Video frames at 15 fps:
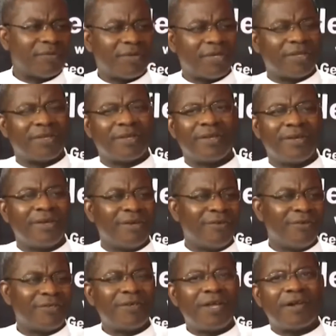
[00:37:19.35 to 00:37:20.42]
I mean,
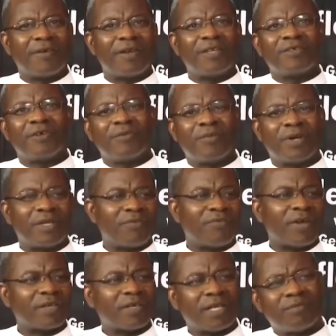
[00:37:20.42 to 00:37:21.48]
we see our religion by the
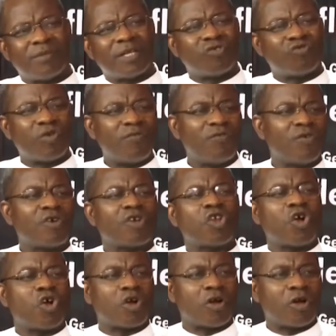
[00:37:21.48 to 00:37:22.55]
fact that by 12
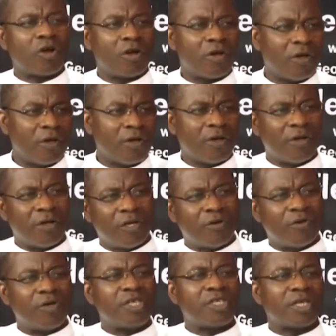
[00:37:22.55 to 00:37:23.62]
o'clock in
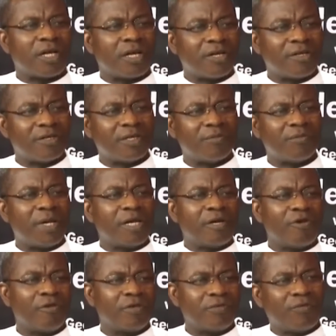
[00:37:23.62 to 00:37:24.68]
Onitsha, the bell
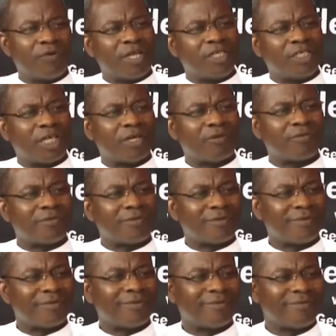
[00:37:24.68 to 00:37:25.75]
goes for Angelus.
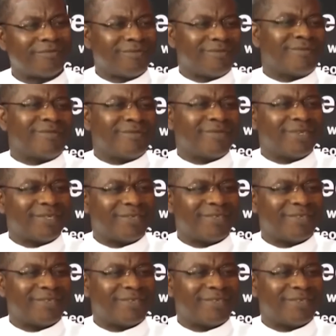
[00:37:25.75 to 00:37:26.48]
Well,